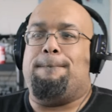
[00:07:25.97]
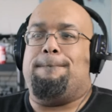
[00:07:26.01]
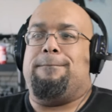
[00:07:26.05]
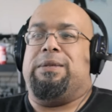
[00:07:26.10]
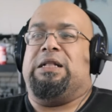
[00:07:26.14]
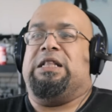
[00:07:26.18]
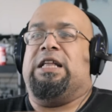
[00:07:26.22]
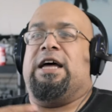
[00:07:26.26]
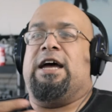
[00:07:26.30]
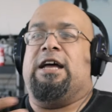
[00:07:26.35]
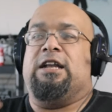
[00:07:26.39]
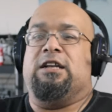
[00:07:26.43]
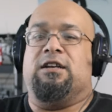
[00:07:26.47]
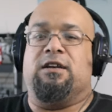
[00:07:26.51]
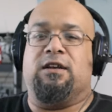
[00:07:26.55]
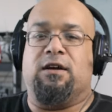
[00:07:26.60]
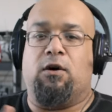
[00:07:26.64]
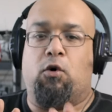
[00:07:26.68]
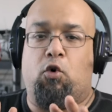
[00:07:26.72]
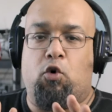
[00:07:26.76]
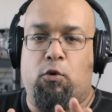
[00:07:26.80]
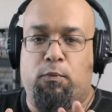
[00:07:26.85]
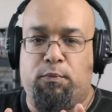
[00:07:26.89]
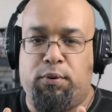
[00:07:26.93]
blend
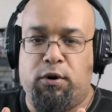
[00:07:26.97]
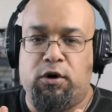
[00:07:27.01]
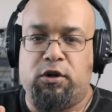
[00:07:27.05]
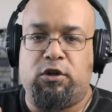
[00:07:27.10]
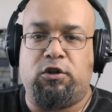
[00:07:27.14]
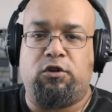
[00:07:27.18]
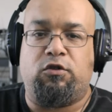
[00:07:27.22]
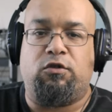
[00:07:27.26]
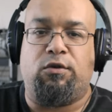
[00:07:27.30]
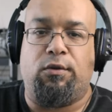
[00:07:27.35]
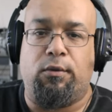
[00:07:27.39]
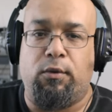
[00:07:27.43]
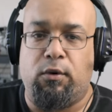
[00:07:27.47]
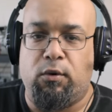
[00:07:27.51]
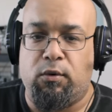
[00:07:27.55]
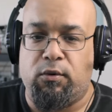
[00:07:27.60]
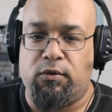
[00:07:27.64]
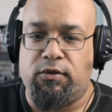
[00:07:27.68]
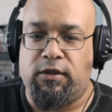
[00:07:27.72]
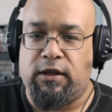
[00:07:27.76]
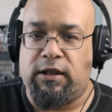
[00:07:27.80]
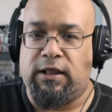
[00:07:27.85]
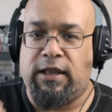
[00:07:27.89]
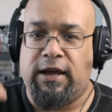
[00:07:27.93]
or push
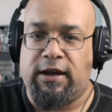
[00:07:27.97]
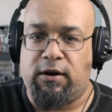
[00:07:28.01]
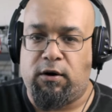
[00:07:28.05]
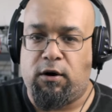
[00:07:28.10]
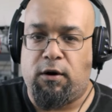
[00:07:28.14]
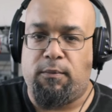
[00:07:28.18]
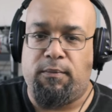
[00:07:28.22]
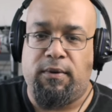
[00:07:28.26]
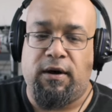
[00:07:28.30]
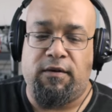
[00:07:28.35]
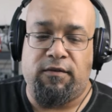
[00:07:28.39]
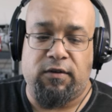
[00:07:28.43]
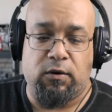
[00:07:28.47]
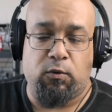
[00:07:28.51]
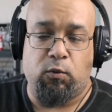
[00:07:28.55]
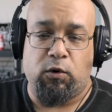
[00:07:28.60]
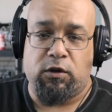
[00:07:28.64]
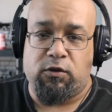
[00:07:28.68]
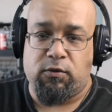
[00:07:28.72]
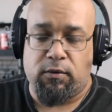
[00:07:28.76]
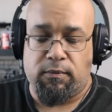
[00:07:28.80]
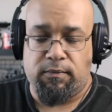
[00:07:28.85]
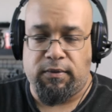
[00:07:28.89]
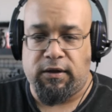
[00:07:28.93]
through the layer above it,
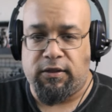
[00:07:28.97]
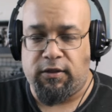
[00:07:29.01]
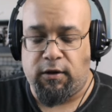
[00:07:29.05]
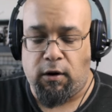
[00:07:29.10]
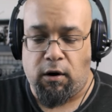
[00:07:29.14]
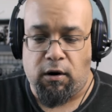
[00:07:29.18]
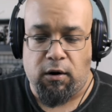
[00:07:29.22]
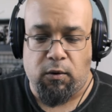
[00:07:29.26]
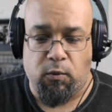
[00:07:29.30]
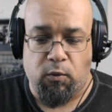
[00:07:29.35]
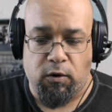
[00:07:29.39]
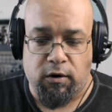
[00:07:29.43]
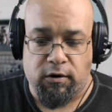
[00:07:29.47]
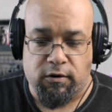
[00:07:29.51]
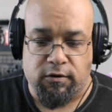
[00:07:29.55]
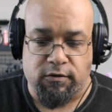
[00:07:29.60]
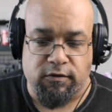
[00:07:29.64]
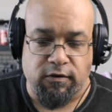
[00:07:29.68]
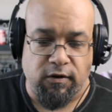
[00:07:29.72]
which would be the artwork.